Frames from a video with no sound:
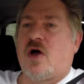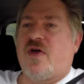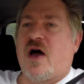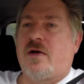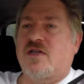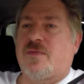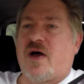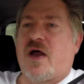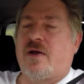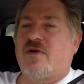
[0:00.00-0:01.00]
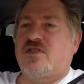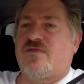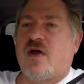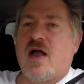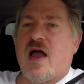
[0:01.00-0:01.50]
all the hundreds upon hundreds
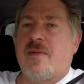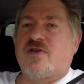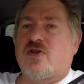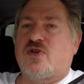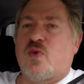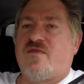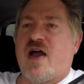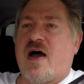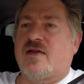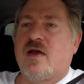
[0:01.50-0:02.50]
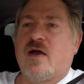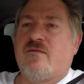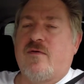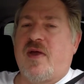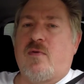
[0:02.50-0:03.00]
of episodes we've got
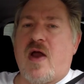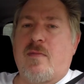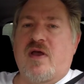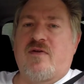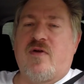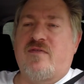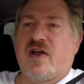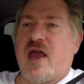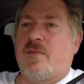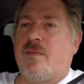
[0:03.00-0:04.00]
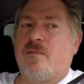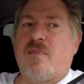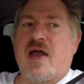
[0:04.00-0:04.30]
for me rambling in front of a camera.